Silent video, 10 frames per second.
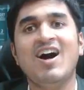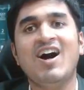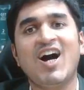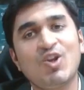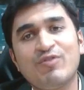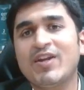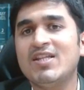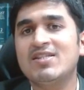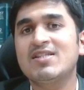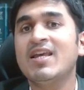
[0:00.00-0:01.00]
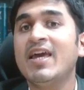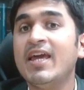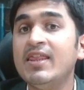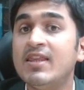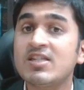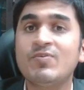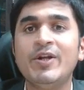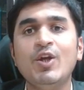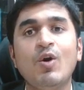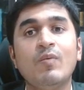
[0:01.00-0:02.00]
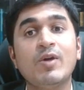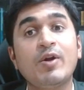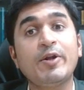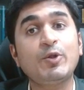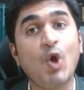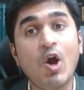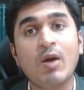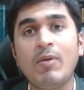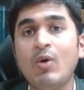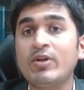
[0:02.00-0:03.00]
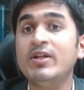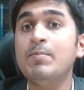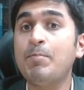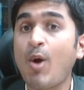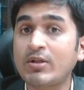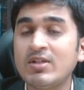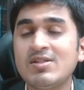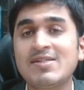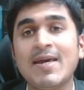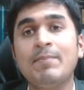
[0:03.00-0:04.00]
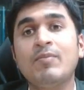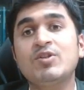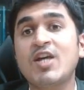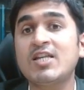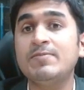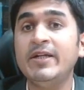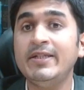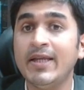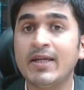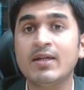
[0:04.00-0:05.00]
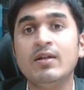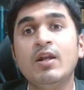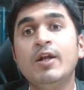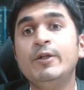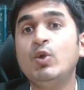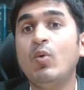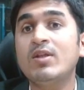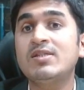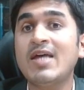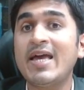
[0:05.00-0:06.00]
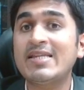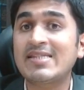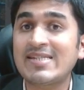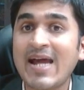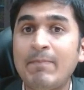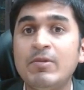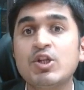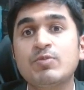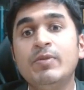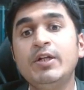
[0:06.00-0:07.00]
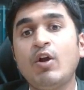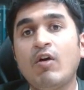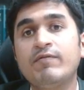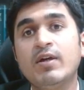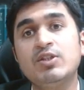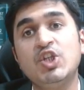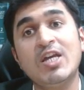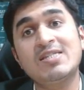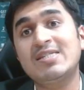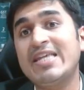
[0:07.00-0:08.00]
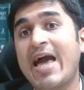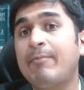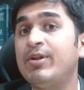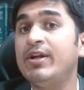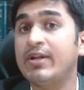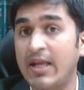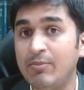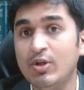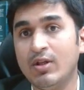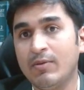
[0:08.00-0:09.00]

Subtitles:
Hello friends, in this video we are going to talk about an important step which has been taken towards the establishment of the GST Appellate Tribunal.